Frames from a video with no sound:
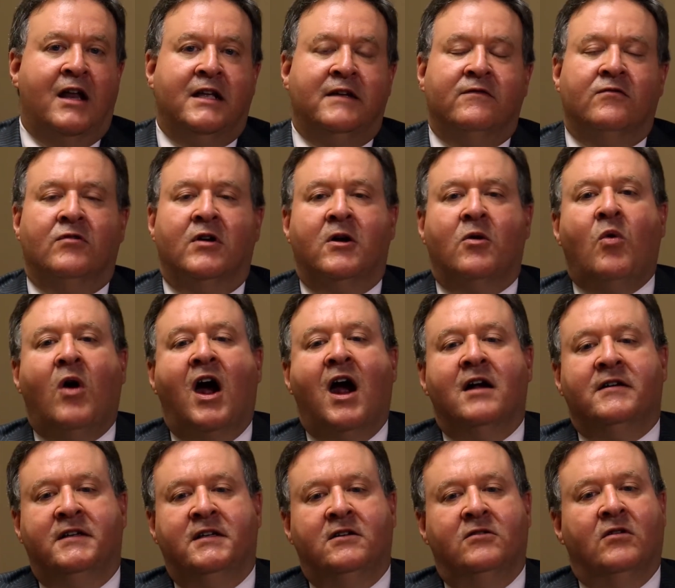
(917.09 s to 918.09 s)
even
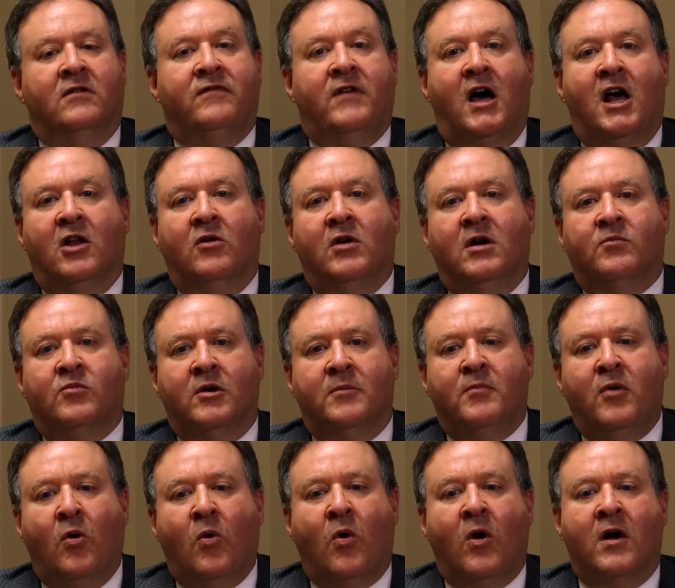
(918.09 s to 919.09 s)
required to do a follow-up
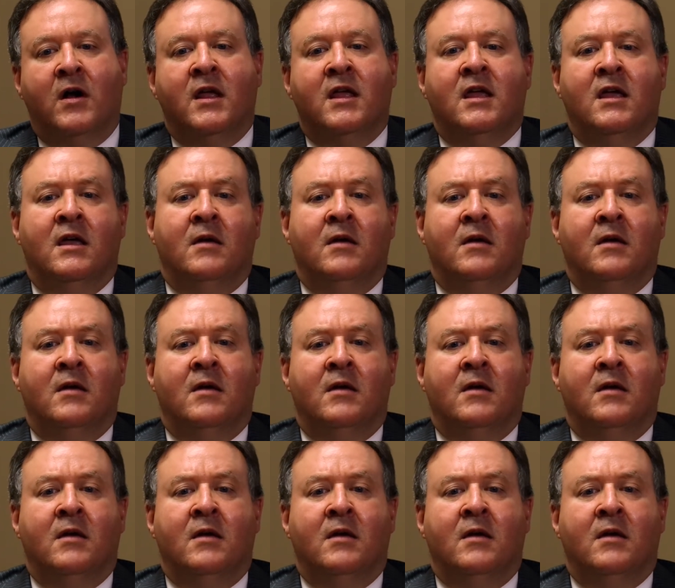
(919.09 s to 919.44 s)
report.